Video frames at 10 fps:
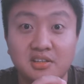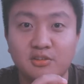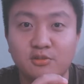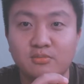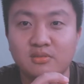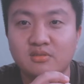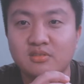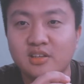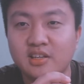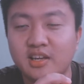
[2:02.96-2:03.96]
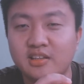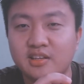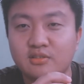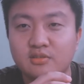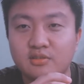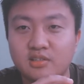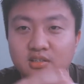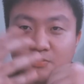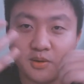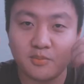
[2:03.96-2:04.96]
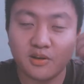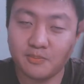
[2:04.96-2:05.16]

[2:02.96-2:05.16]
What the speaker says: than humans. It has such memory